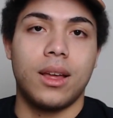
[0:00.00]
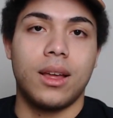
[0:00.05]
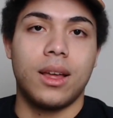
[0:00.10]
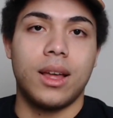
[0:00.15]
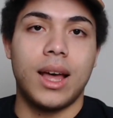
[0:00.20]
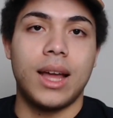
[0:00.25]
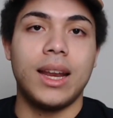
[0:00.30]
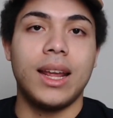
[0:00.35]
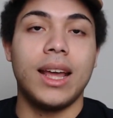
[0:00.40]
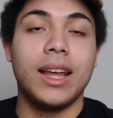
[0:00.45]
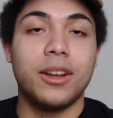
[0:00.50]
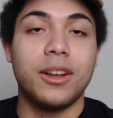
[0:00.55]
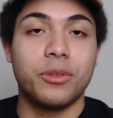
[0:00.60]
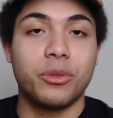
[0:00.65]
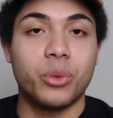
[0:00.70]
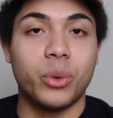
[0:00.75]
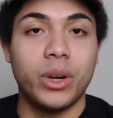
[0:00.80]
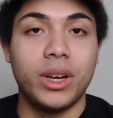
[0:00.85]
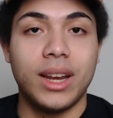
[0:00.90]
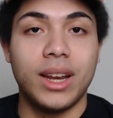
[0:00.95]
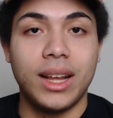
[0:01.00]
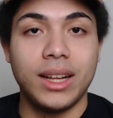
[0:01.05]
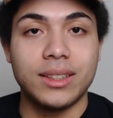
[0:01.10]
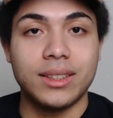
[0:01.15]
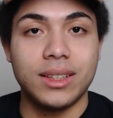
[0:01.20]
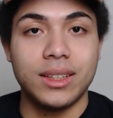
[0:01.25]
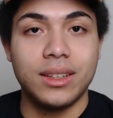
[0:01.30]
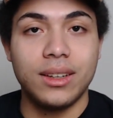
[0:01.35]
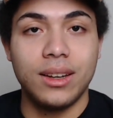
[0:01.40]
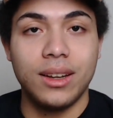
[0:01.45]
At the end of
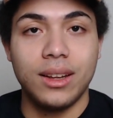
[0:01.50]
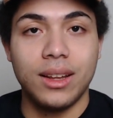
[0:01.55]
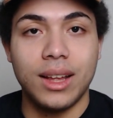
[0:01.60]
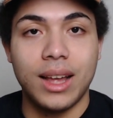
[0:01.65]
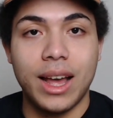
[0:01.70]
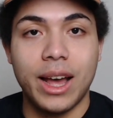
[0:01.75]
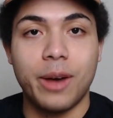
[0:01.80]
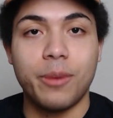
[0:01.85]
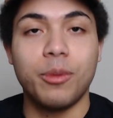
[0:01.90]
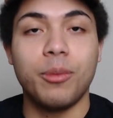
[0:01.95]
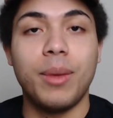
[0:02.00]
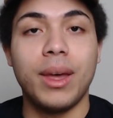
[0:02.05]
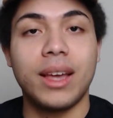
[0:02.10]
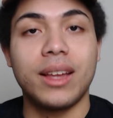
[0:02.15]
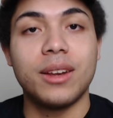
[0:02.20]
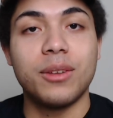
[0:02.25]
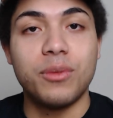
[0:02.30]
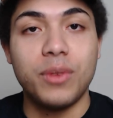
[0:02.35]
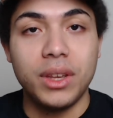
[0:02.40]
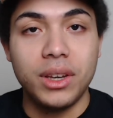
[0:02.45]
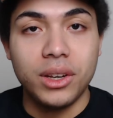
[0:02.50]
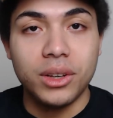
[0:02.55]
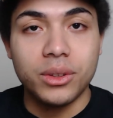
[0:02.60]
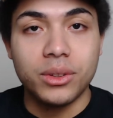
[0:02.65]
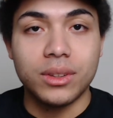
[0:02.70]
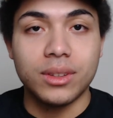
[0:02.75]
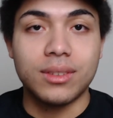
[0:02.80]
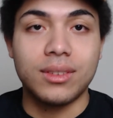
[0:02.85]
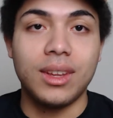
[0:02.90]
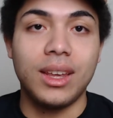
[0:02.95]
2019, I'll be making a video to
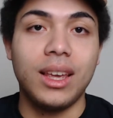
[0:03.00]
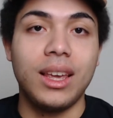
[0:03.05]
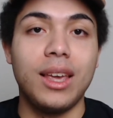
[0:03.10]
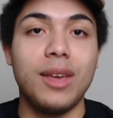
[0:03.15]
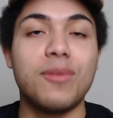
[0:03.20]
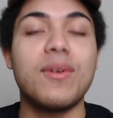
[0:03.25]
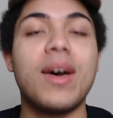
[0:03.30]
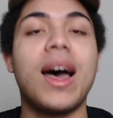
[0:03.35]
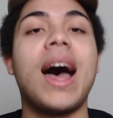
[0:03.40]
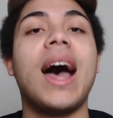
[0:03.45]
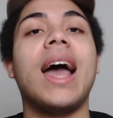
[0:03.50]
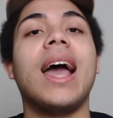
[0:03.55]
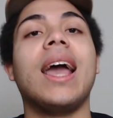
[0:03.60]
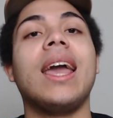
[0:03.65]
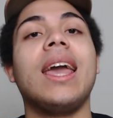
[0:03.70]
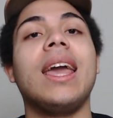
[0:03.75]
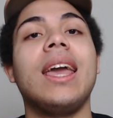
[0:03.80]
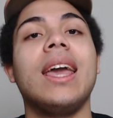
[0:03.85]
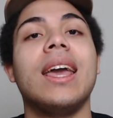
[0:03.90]
see if I